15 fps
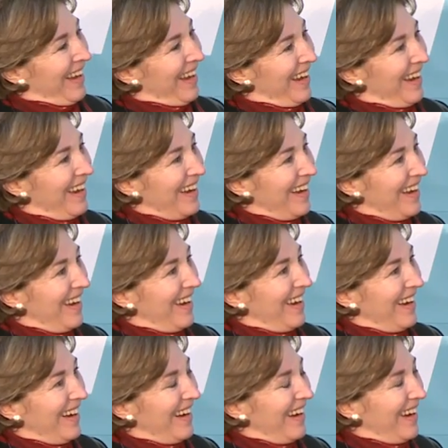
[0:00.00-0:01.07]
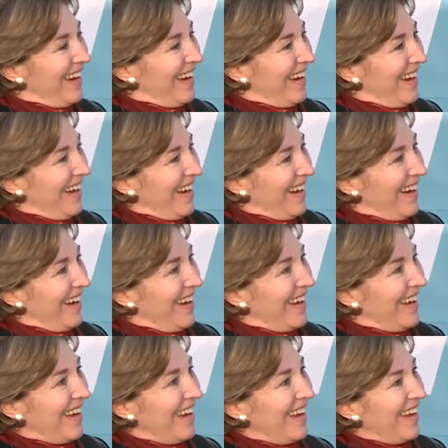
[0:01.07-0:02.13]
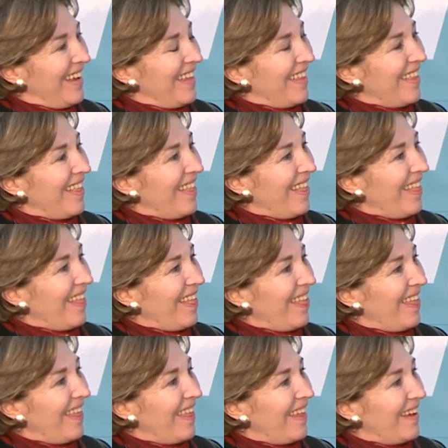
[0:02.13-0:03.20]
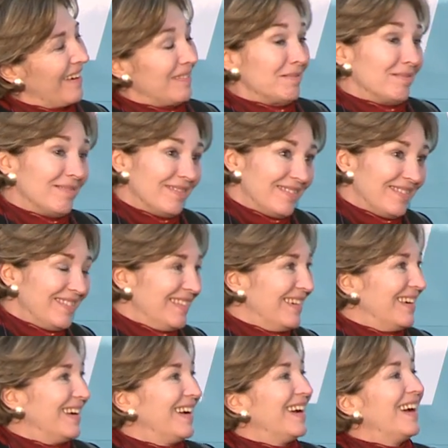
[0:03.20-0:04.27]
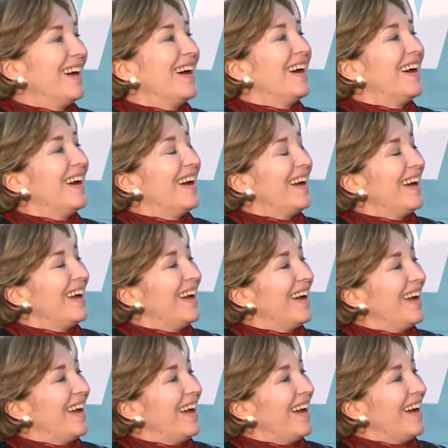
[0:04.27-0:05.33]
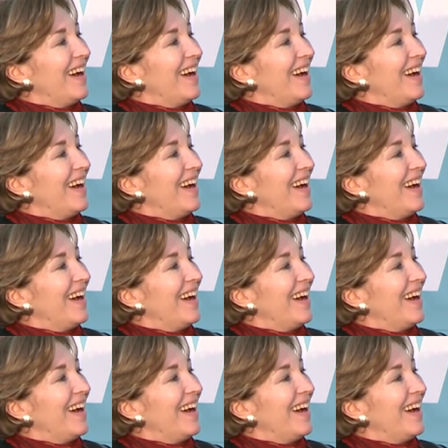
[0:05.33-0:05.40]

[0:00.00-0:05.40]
This person isn't speaking.